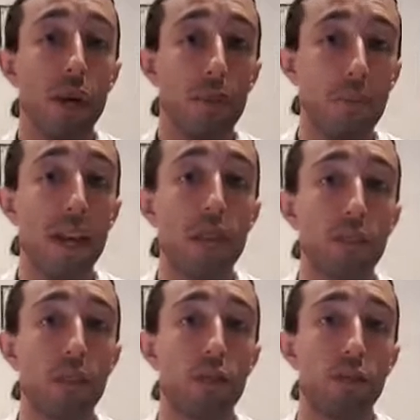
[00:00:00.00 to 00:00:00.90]
main thing
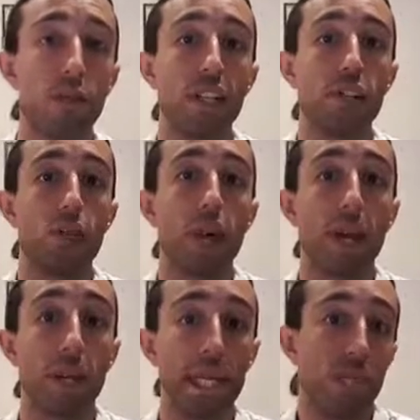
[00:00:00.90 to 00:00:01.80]
first to really talk
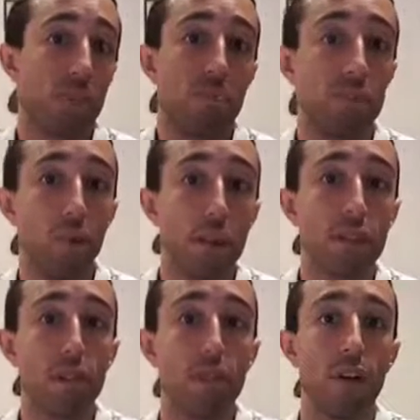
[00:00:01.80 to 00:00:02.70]
about is what is
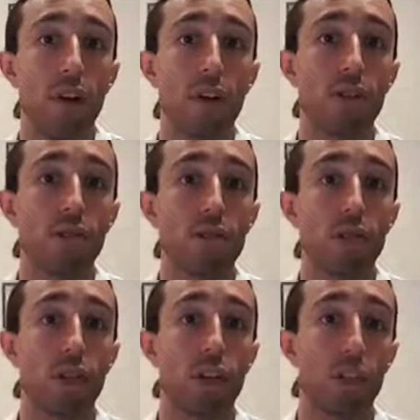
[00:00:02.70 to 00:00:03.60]
coronavirus.
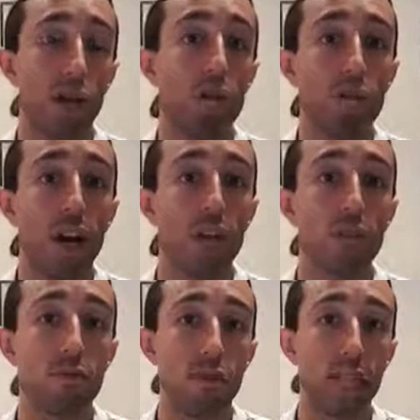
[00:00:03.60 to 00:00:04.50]
So a
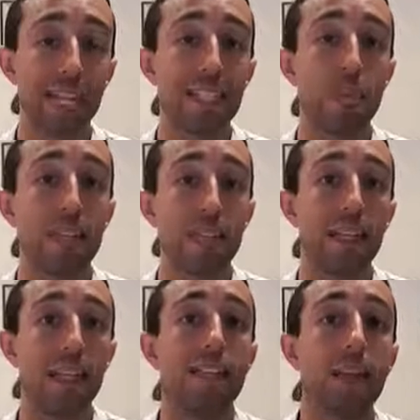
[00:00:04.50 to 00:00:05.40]
coronavirus really is a
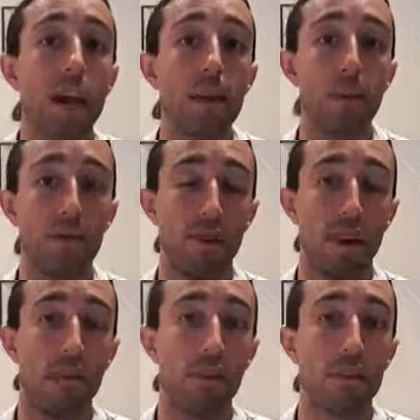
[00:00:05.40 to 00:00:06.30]
particular type of
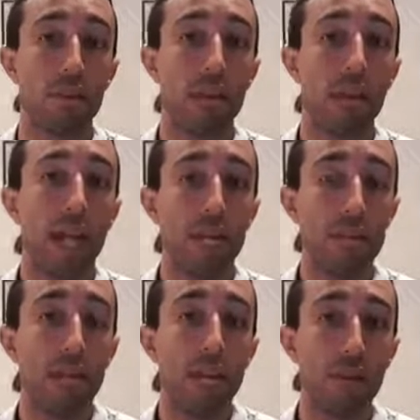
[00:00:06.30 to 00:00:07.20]
virus. It's
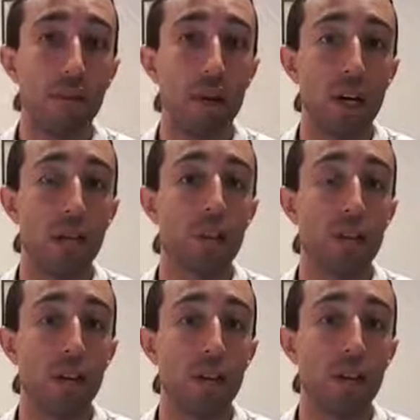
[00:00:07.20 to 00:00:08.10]
named this way because it
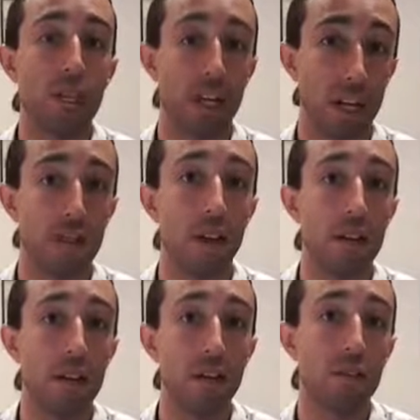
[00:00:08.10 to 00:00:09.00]
looks like a
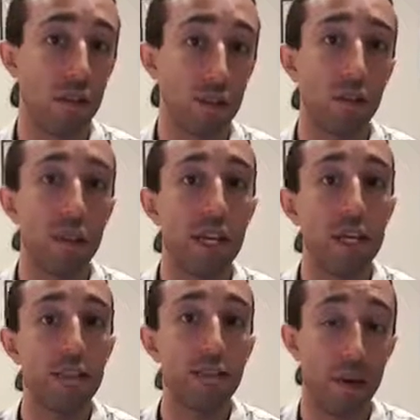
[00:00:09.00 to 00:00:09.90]
crown, and corona
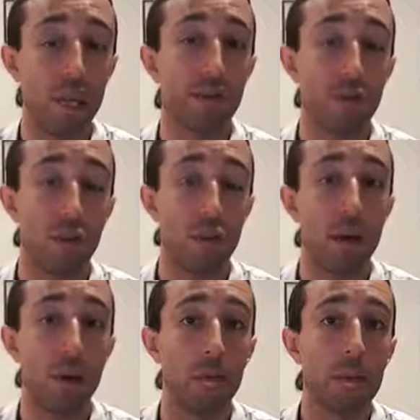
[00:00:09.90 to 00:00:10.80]
is Spanish for
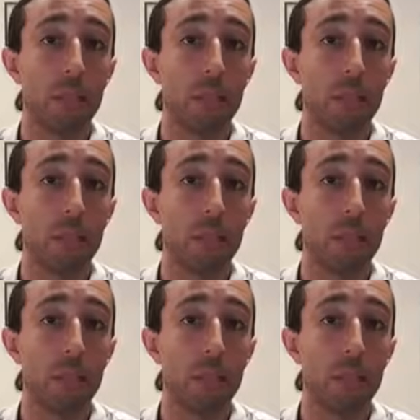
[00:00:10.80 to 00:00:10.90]
crown,